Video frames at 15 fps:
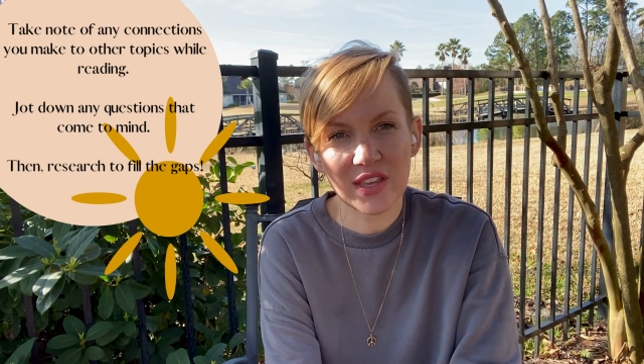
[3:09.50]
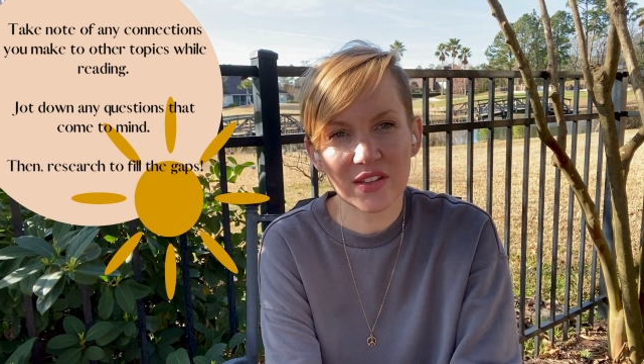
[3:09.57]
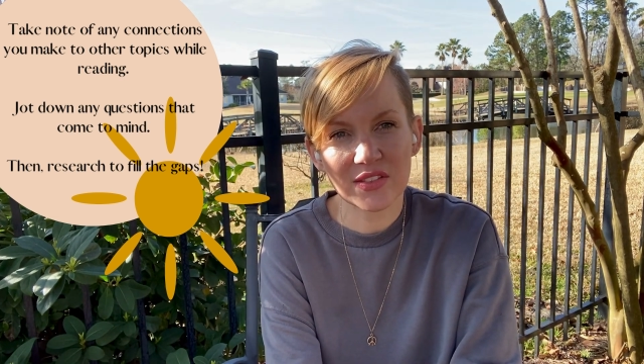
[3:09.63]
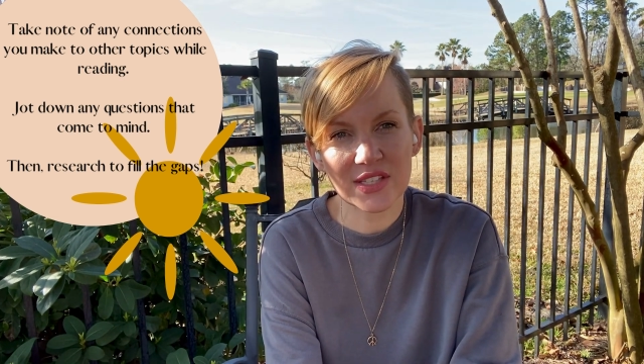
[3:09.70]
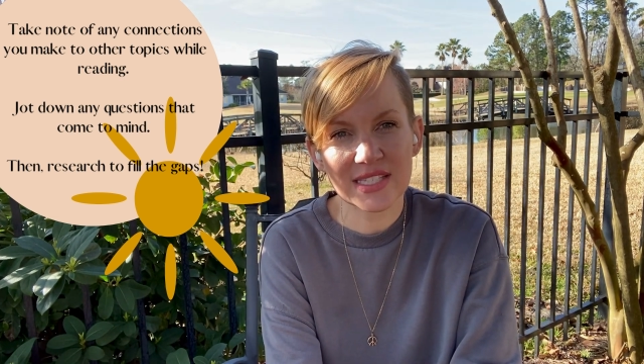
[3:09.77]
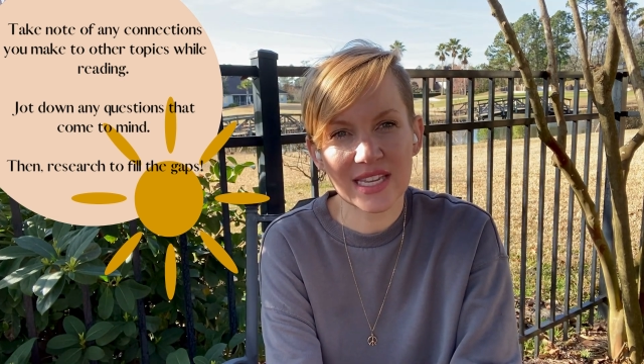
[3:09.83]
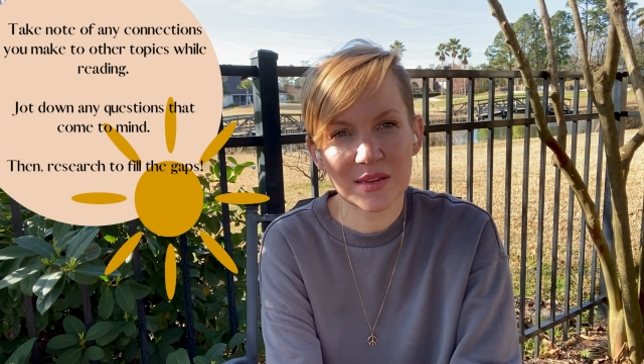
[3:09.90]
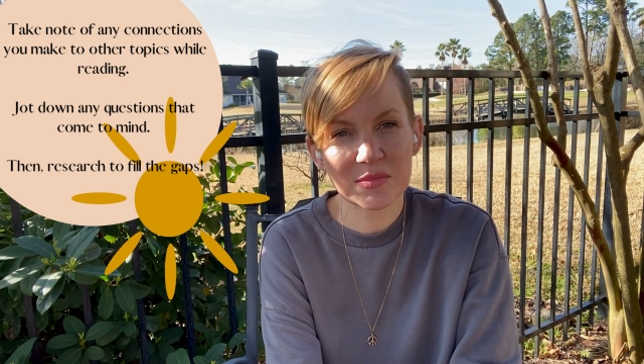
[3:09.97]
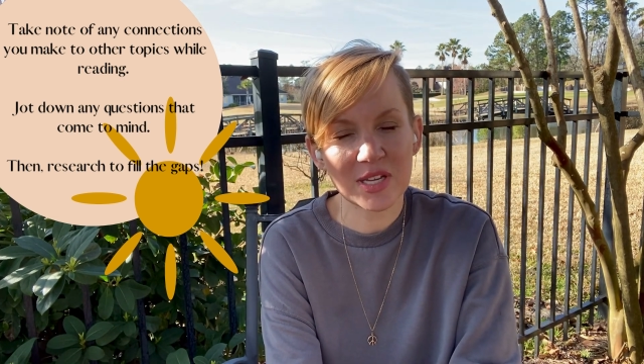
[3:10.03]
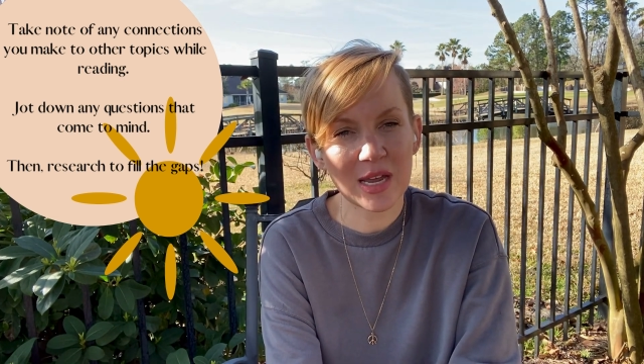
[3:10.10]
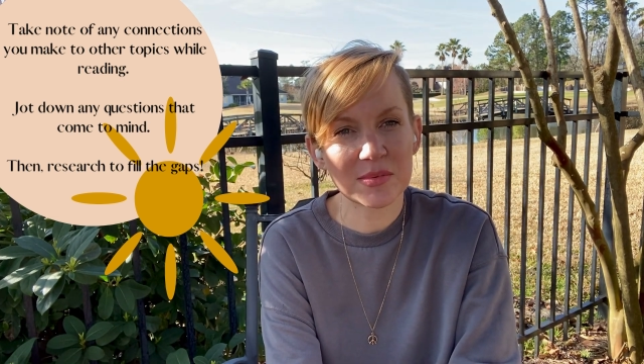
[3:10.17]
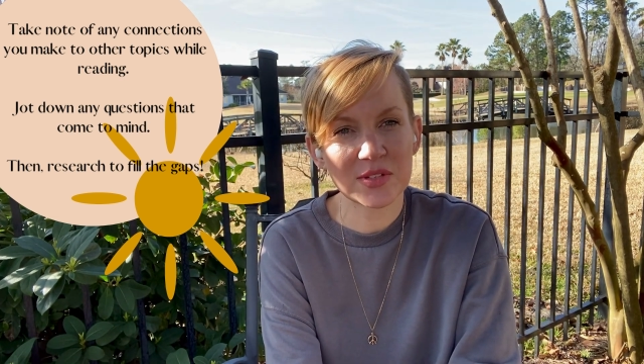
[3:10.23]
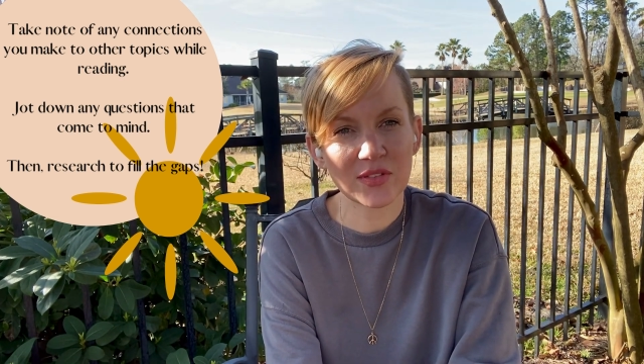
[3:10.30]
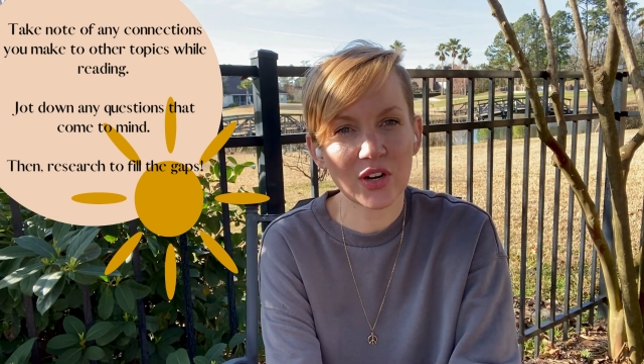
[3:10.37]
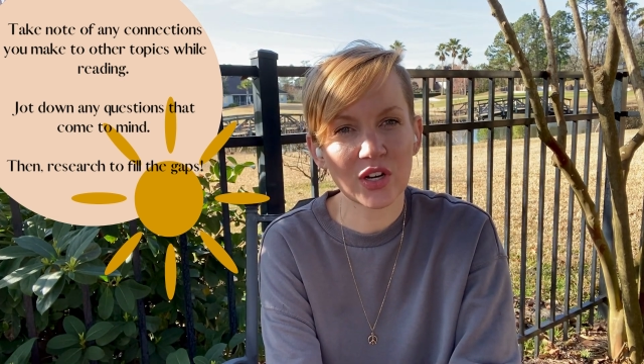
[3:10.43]
same
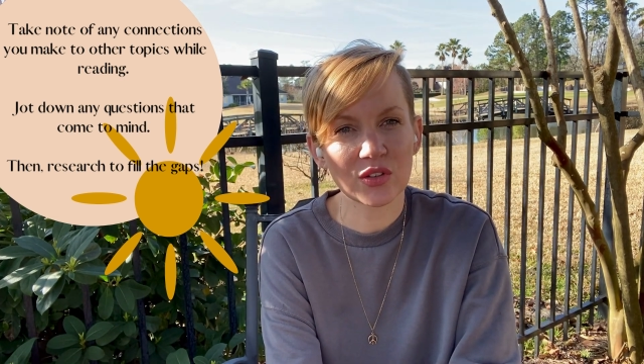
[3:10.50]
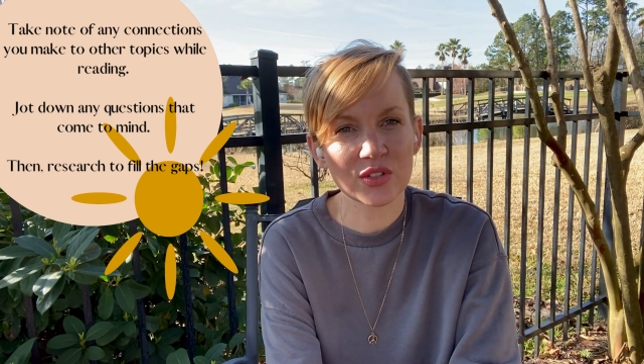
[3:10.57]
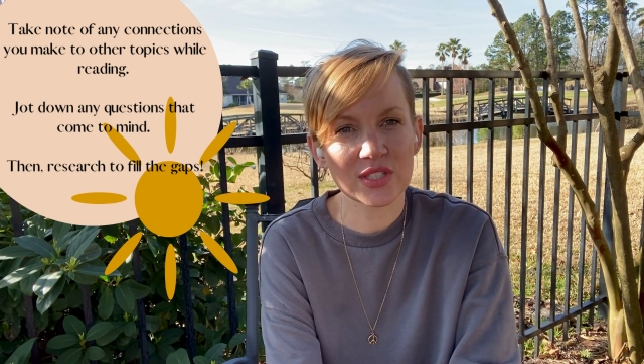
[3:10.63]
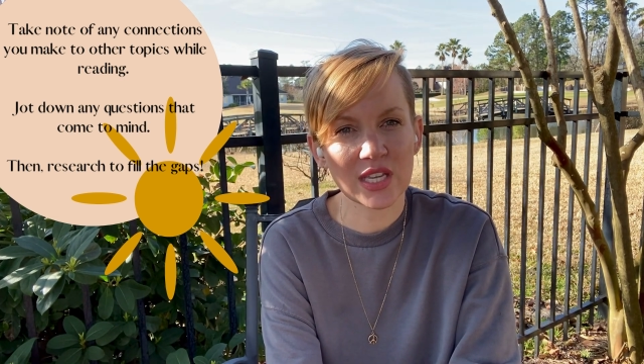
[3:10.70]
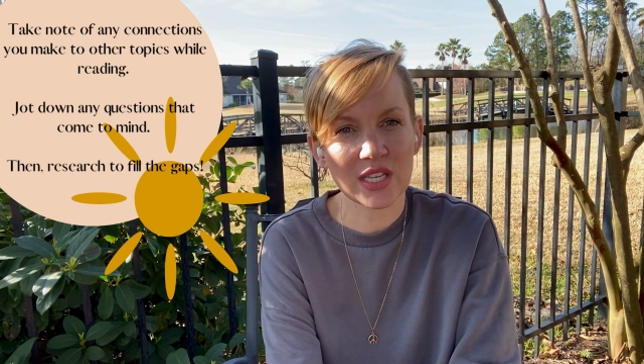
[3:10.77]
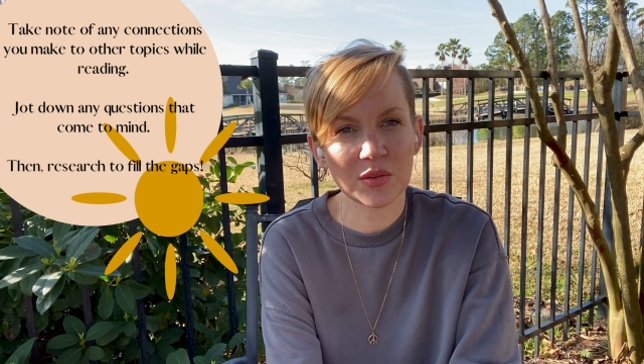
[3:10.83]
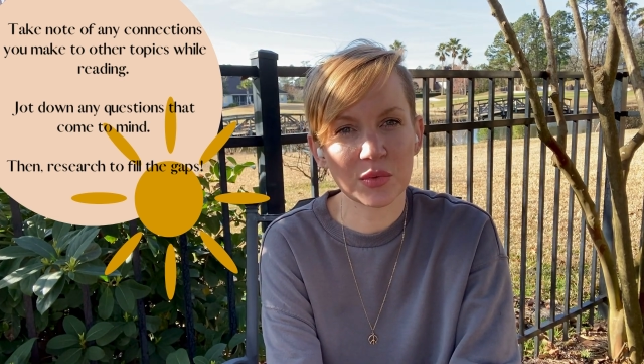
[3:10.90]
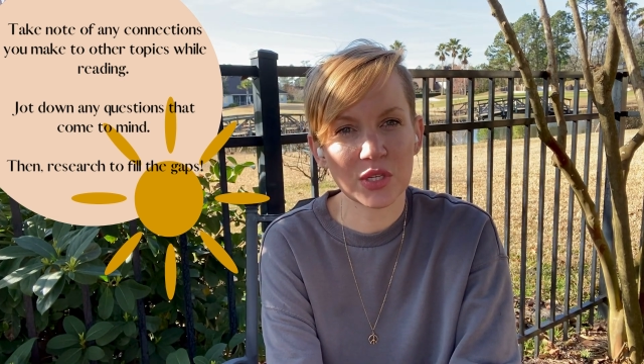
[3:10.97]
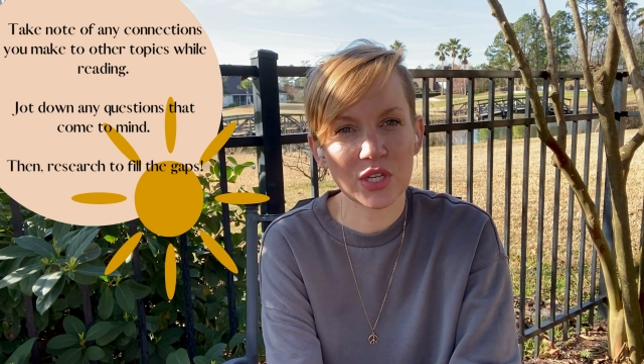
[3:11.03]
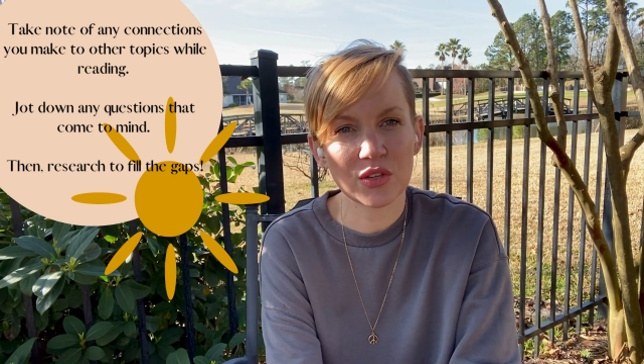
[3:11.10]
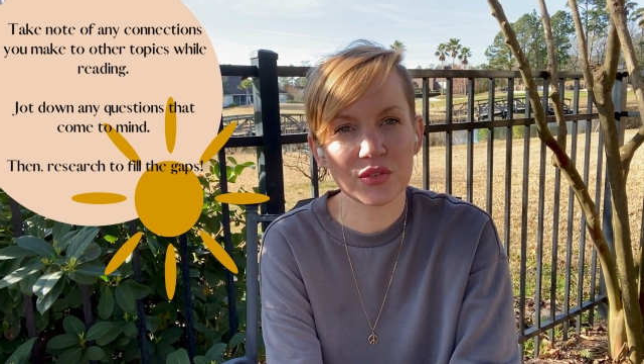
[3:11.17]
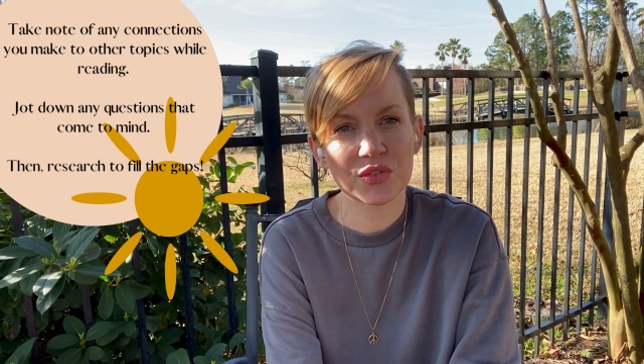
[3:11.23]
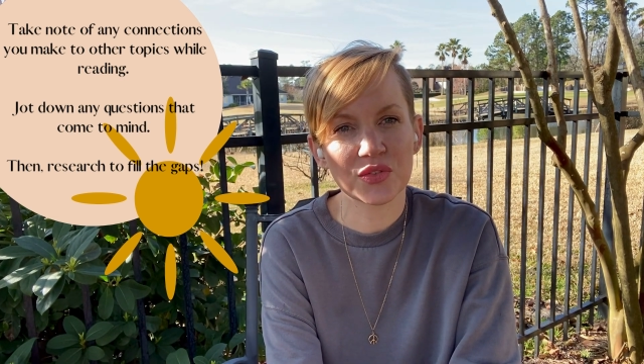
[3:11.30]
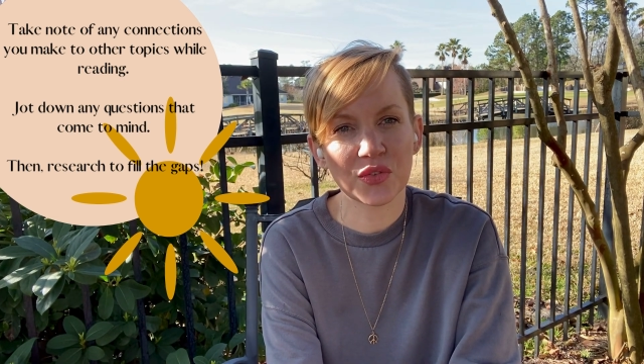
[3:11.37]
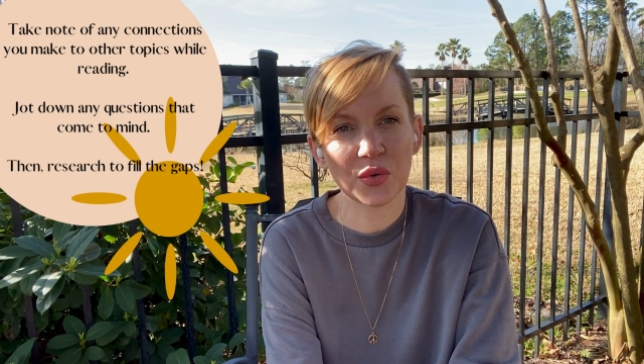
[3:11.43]
types of articles that you would
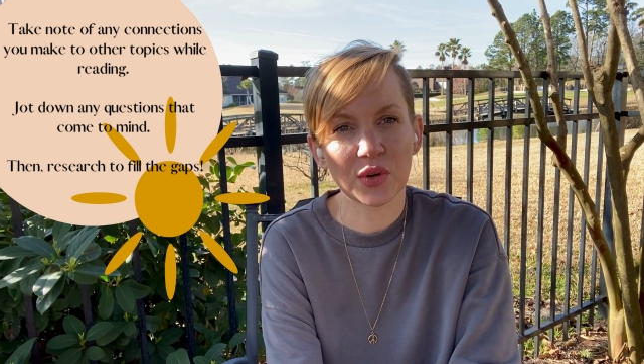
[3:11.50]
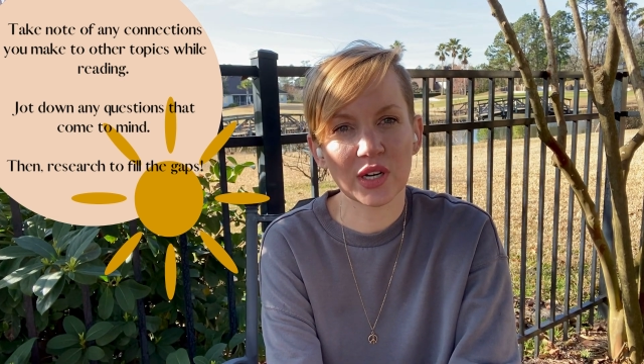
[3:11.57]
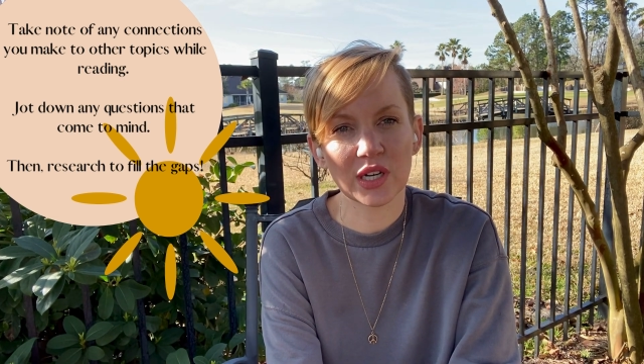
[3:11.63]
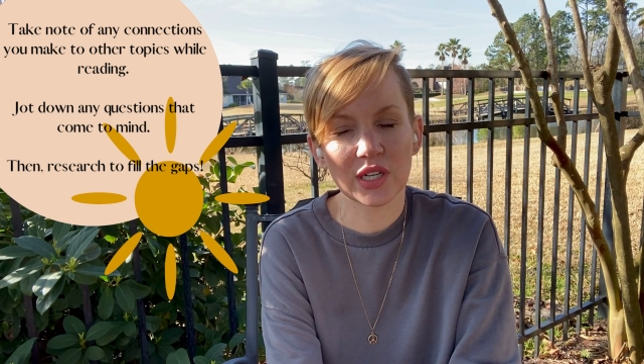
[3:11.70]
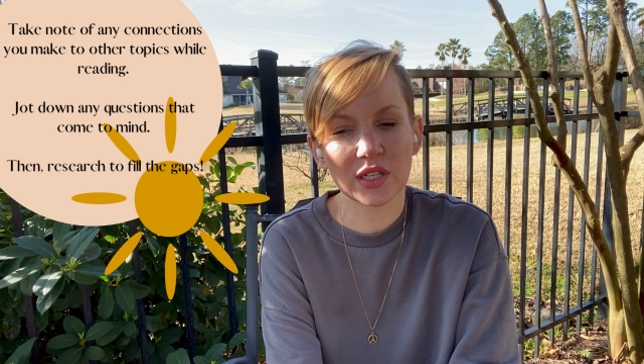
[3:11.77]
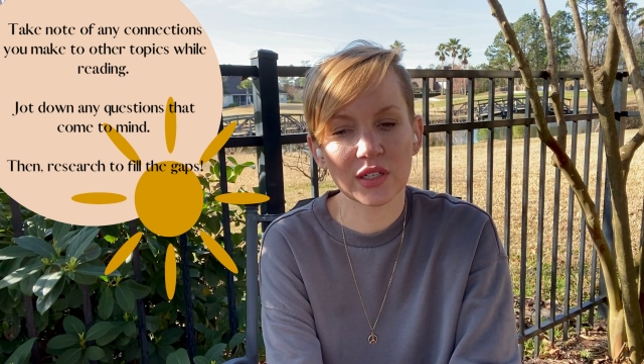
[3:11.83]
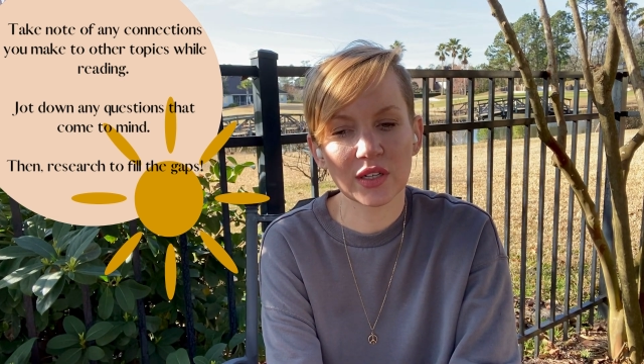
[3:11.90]
use for